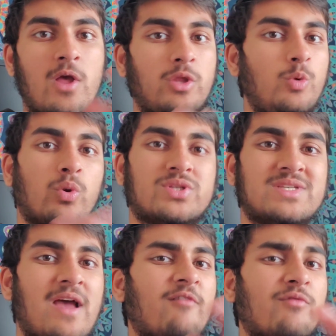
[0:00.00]
You will just
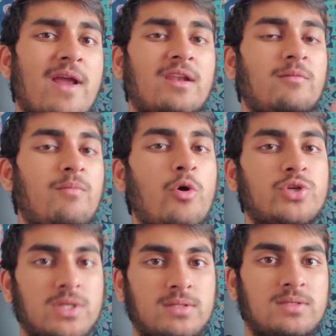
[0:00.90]
have random
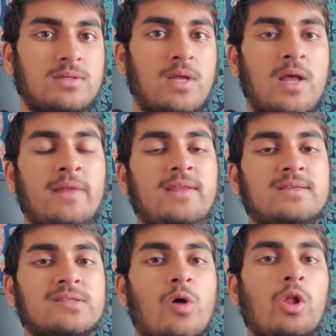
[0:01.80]
motions.
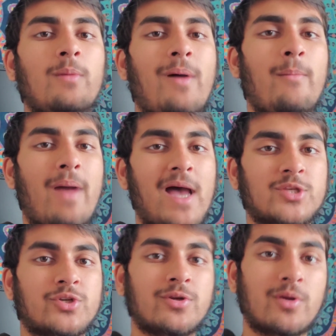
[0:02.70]
This is all about
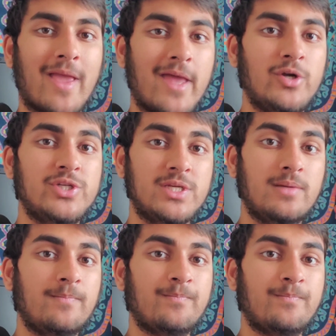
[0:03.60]
mastering your energy.